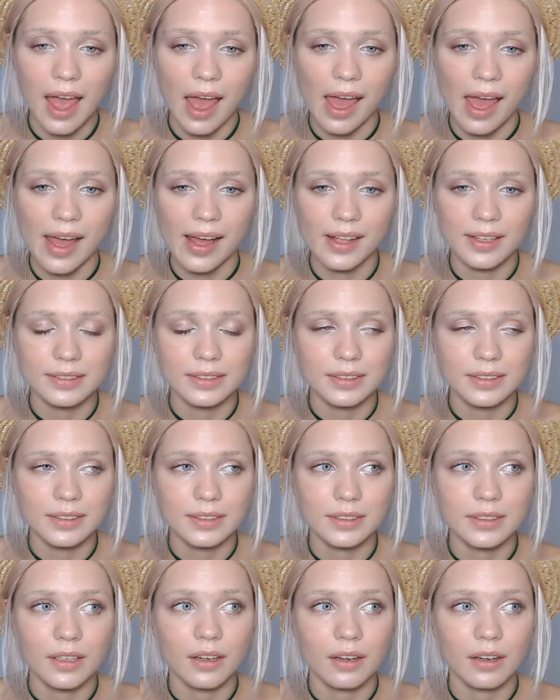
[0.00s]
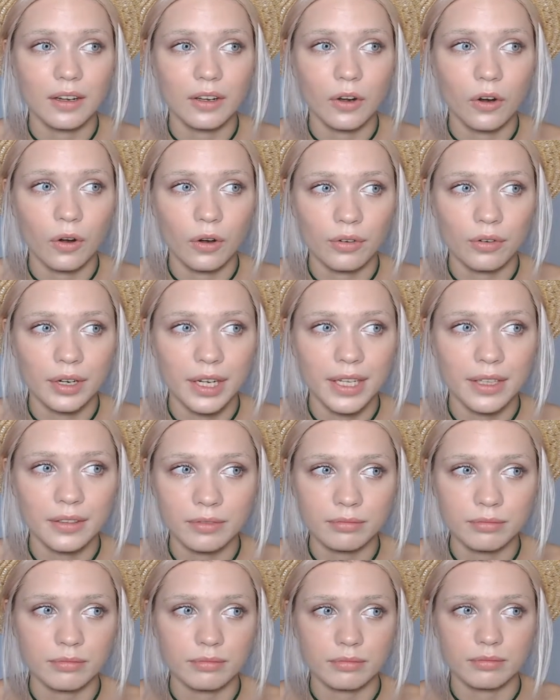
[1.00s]
And uh,
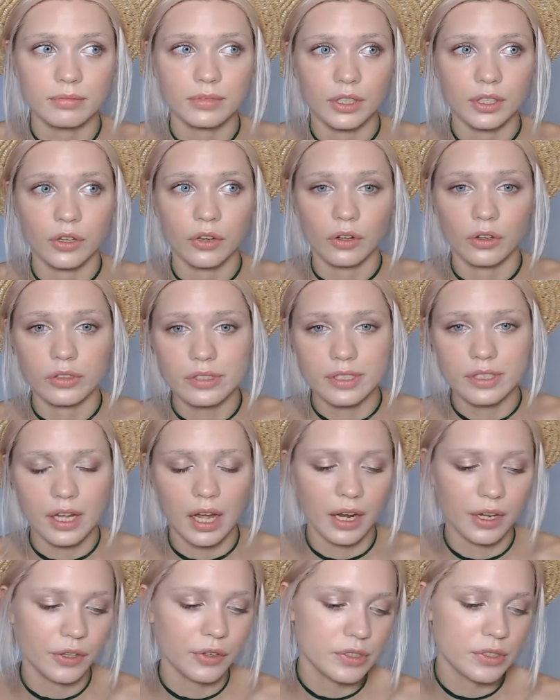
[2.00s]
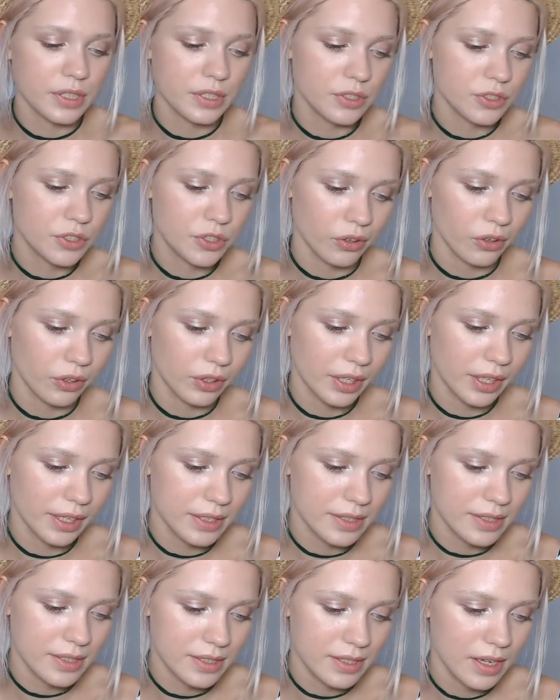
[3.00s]
Korean girls are using
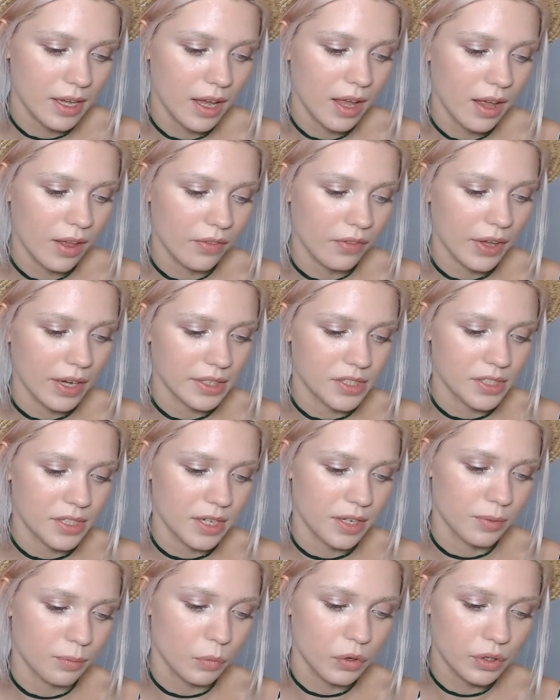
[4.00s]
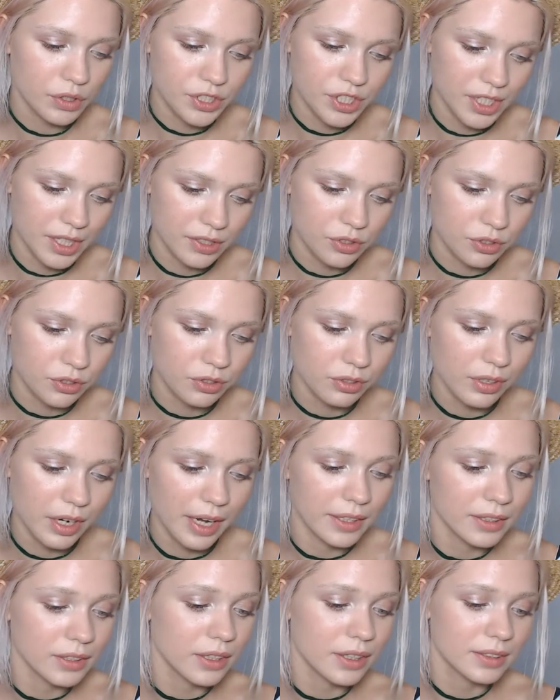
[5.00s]
tonics that are more tender
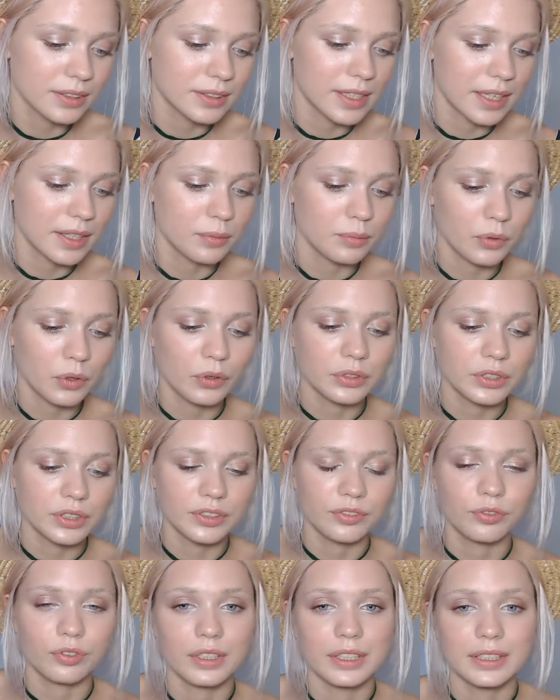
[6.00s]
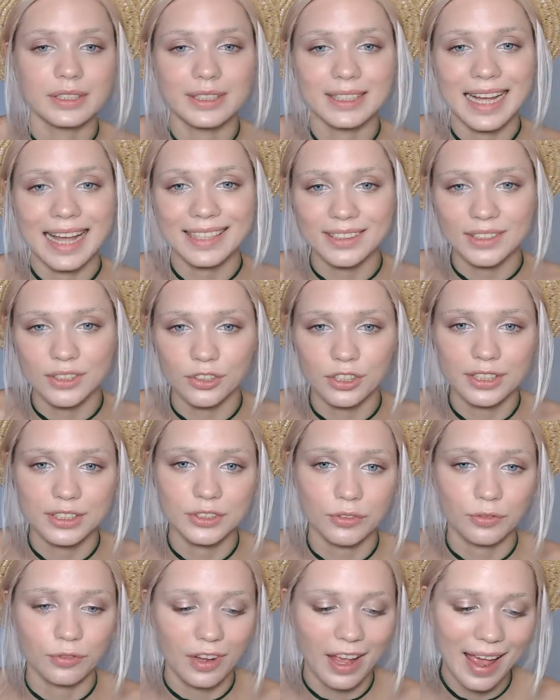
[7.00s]
and contain more different
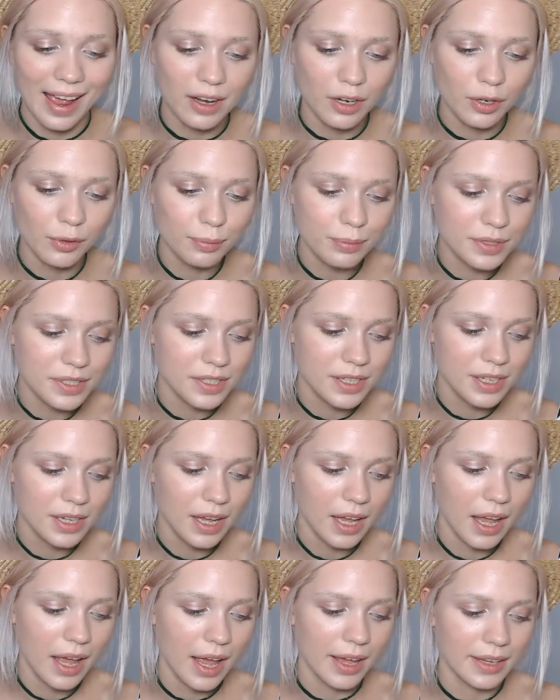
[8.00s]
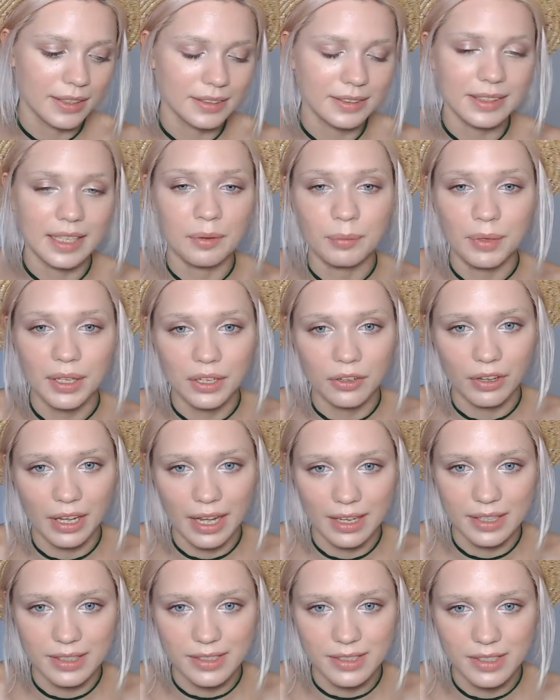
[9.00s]
extracts of herbs and amino
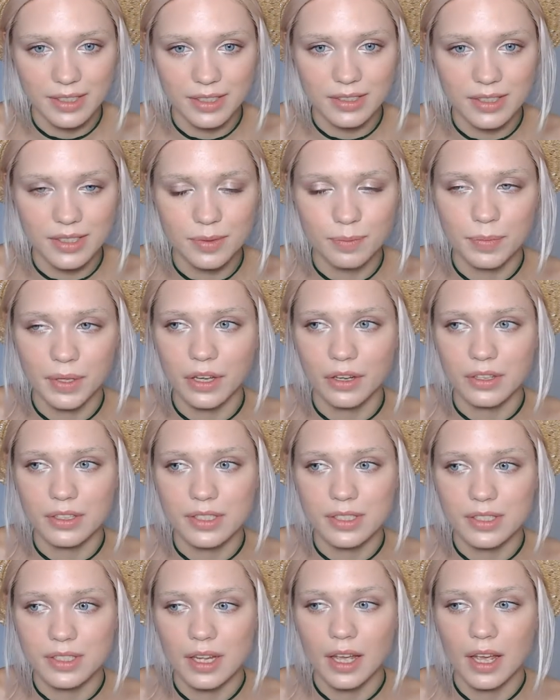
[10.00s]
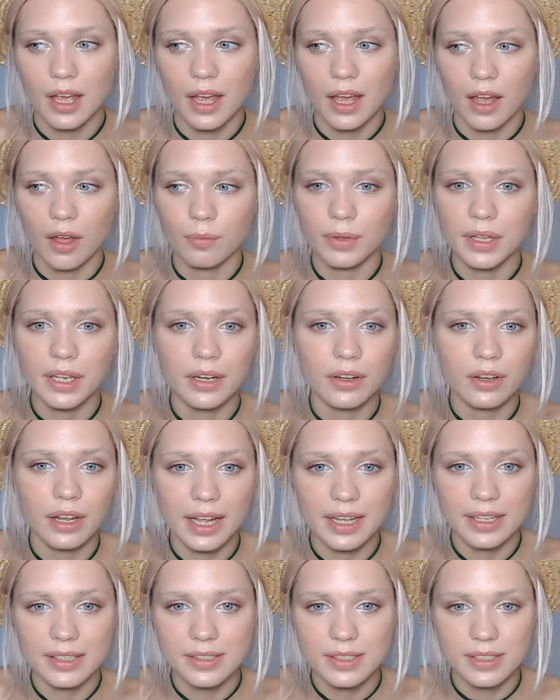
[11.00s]
acids because Amino
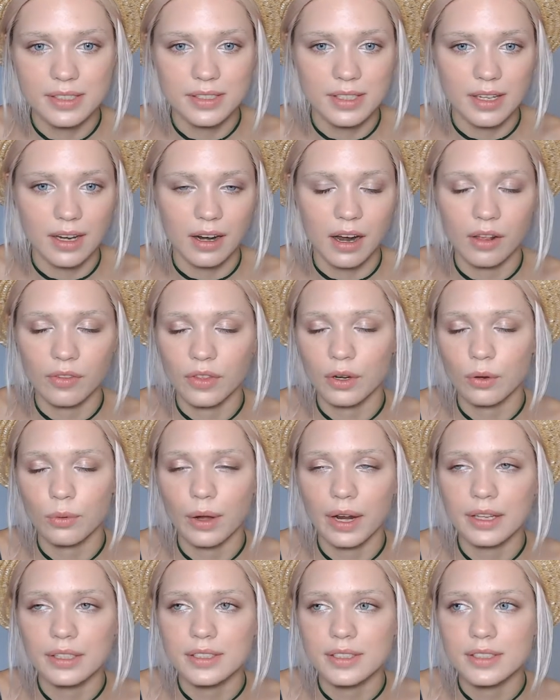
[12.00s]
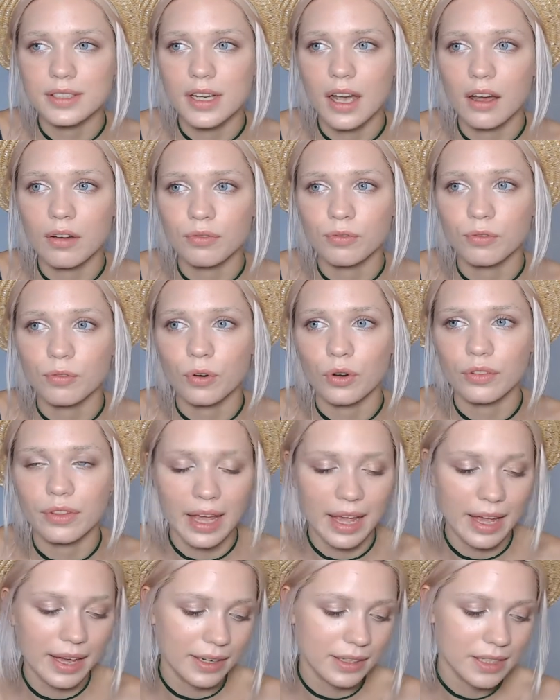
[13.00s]
acids are the great stuff for
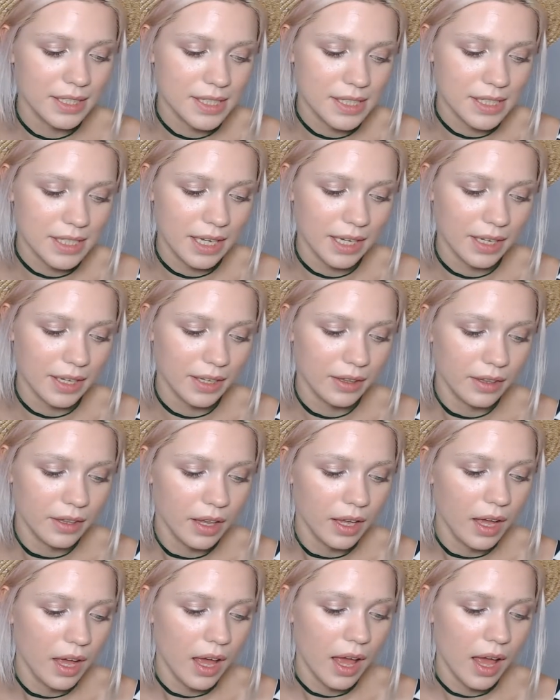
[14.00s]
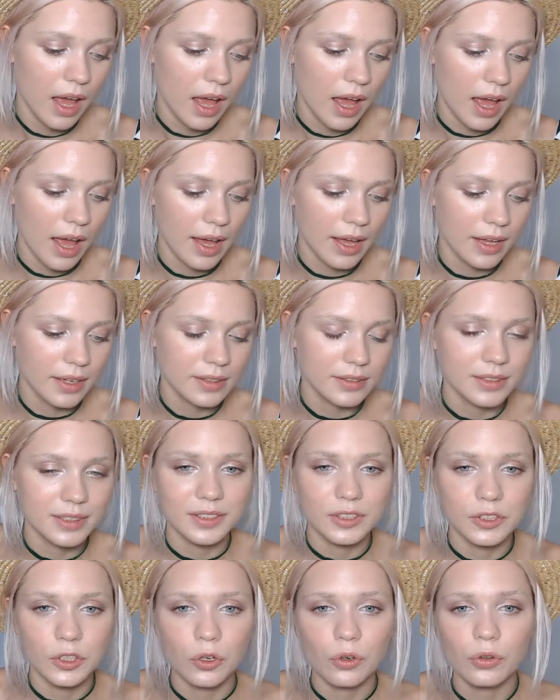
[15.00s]
the acne skin. And
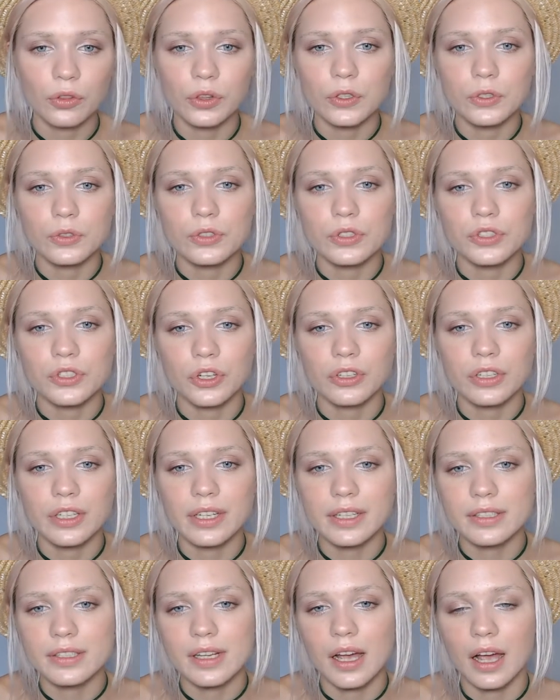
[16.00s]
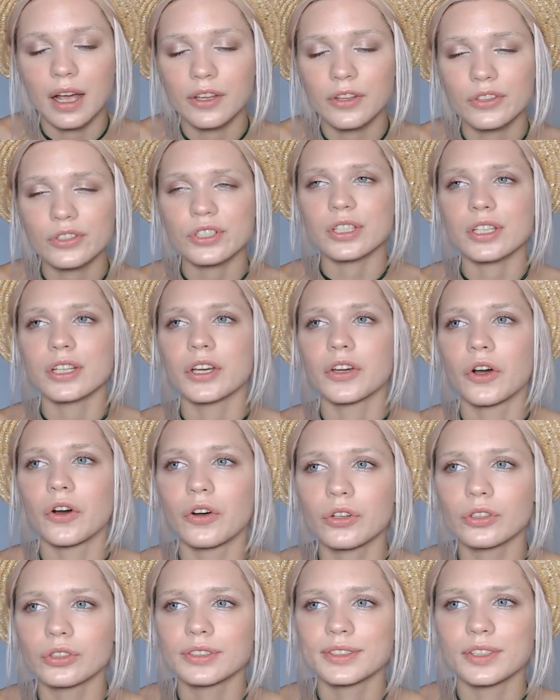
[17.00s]
so those tonics are usually
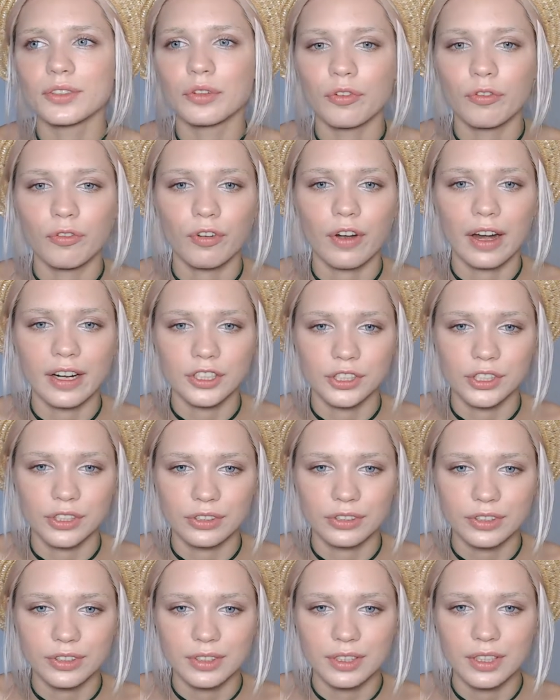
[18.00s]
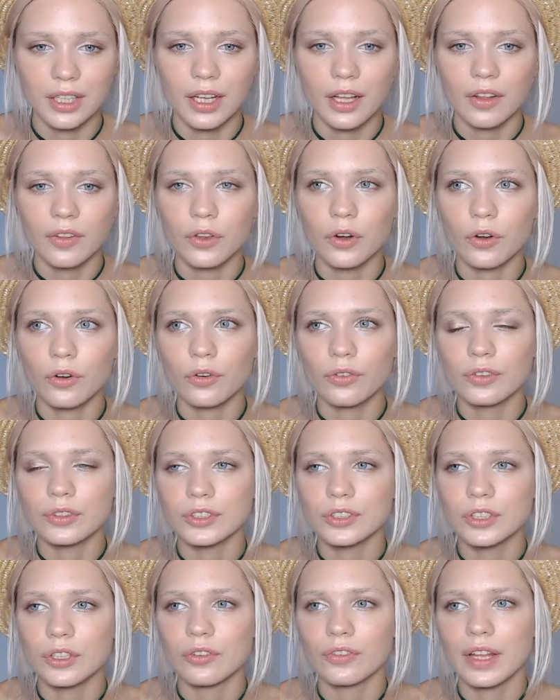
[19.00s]
called refreshers.
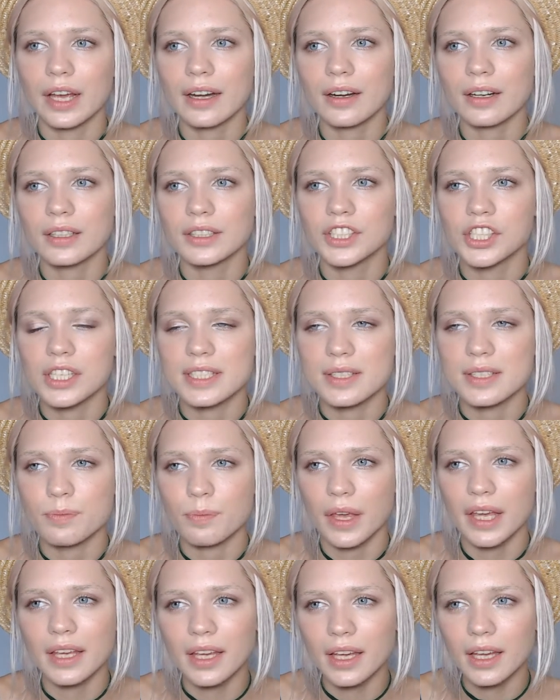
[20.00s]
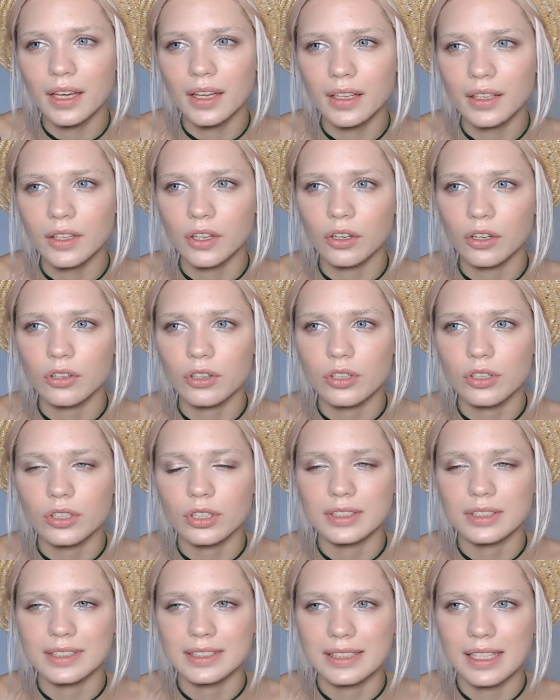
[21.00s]
so they are just making your
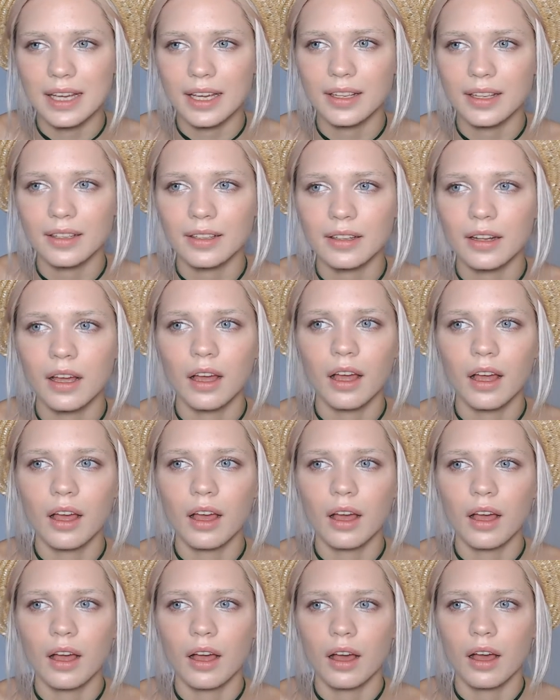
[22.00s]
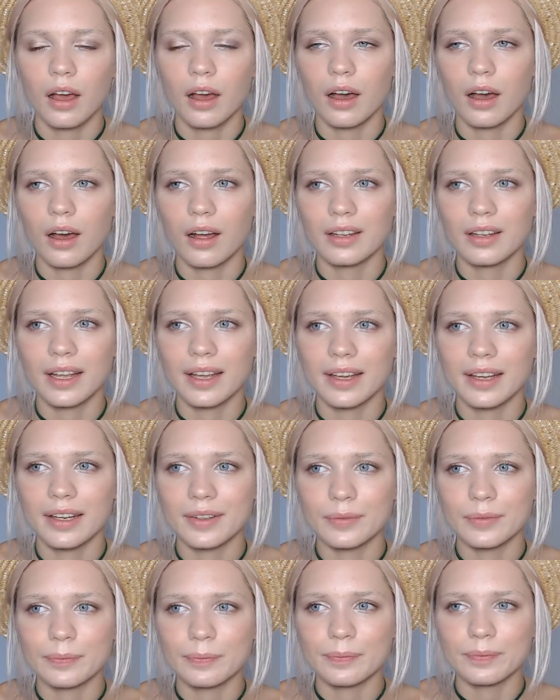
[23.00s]
skin uh,
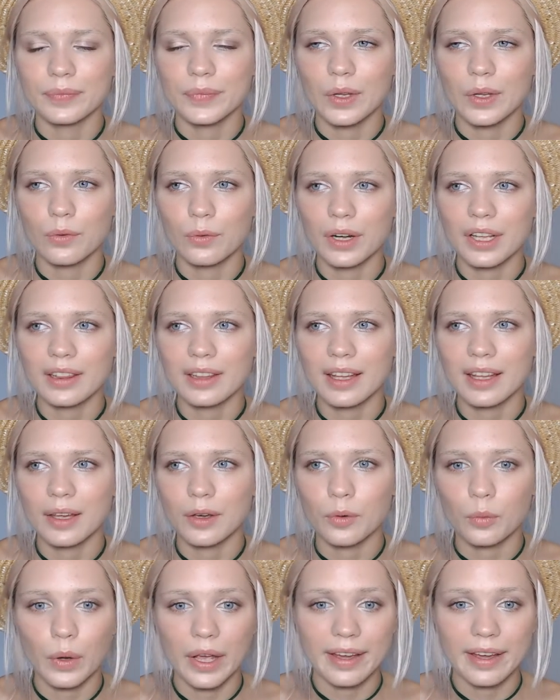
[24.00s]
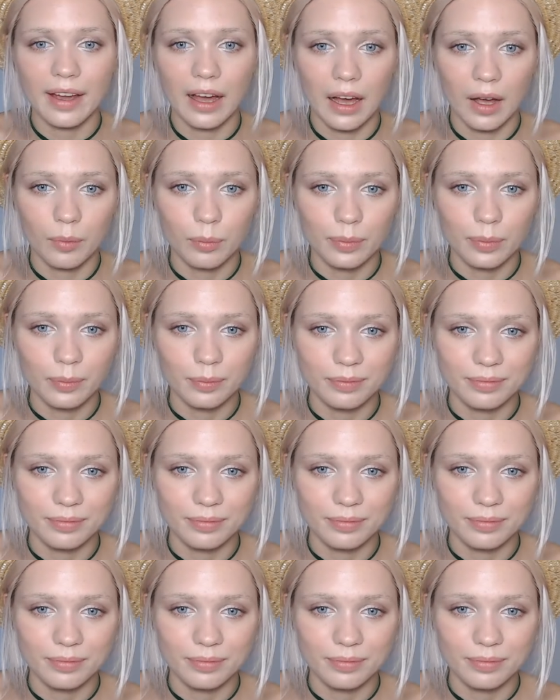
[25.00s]
like really wake up.